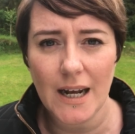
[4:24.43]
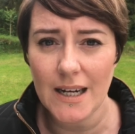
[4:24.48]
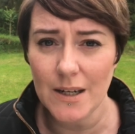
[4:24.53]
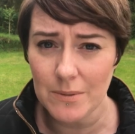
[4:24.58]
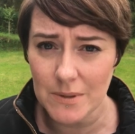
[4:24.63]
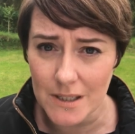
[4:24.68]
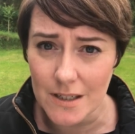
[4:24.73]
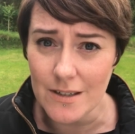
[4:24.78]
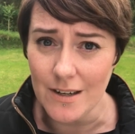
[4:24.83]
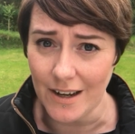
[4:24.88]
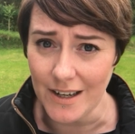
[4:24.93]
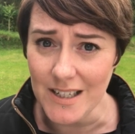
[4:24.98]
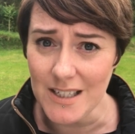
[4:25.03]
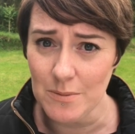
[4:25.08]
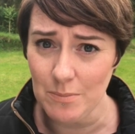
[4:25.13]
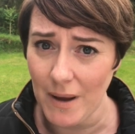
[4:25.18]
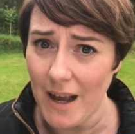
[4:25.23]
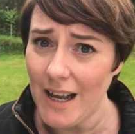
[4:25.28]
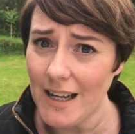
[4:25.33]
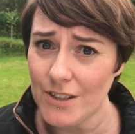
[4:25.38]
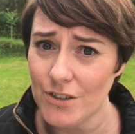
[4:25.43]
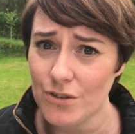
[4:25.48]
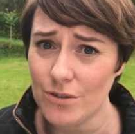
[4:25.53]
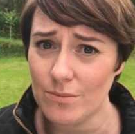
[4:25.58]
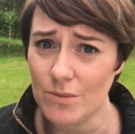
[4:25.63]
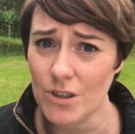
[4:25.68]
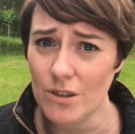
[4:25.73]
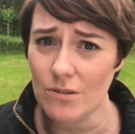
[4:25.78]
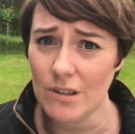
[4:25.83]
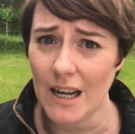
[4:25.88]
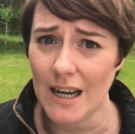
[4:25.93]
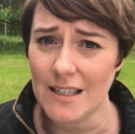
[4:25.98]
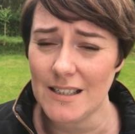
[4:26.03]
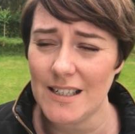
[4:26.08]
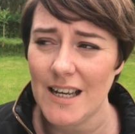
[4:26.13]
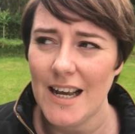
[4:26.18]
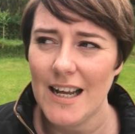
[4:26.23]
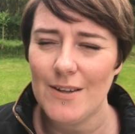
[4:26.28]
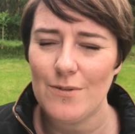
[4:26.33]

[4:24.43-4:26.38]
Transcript: And it was a nice bathroom too, lads